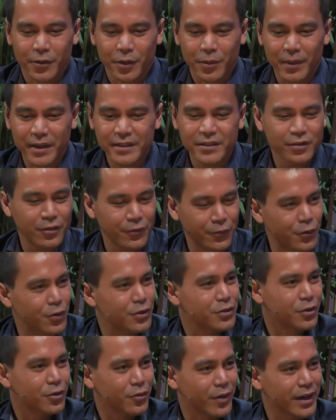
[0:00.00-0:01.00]
We mentioned the
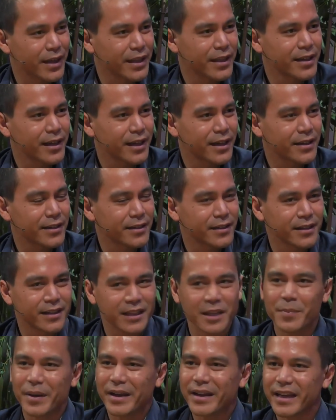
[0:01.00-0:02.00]
first already, like
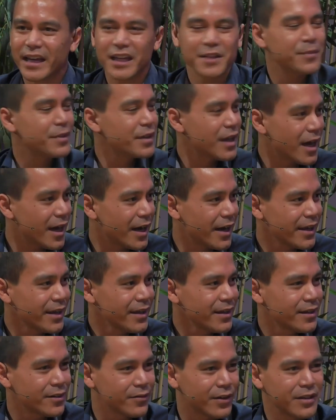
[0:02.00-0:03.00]
keep engagement
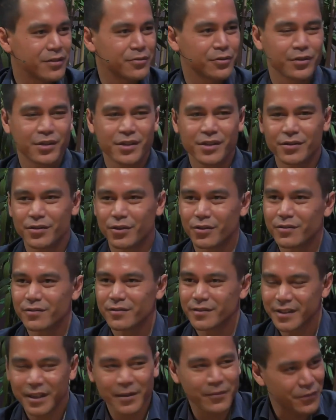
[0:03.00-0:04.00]
high, right? So
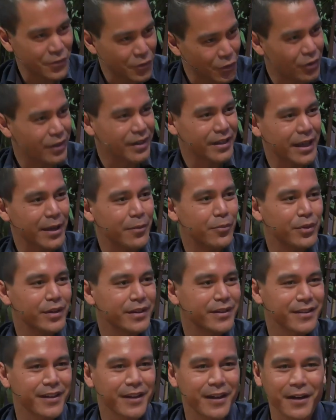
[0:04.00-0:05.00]
keep fueling them
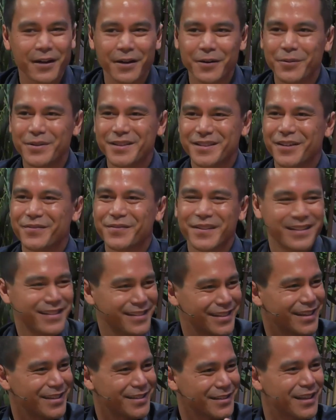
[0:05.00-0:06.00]
with stuff
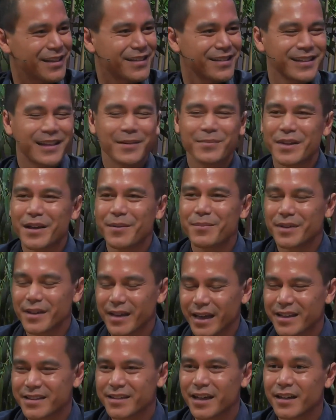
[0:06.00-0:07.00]
that keep them
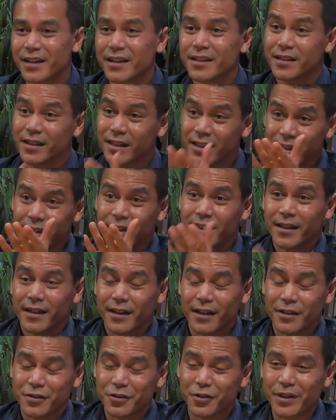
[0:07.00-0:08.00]
excited.
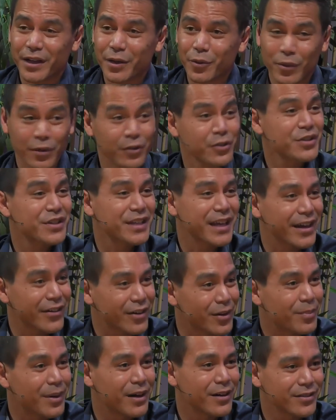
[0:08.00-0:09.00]
So they will
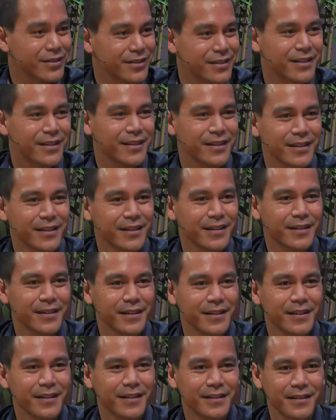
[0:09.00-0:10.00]
share about
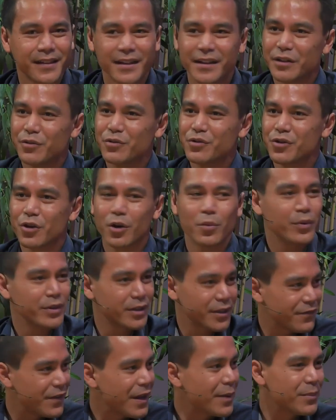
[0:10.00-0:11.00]
their new job
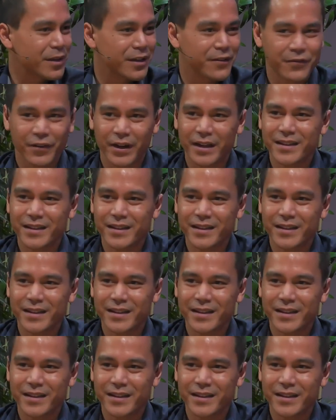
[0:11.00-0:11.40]
with their family and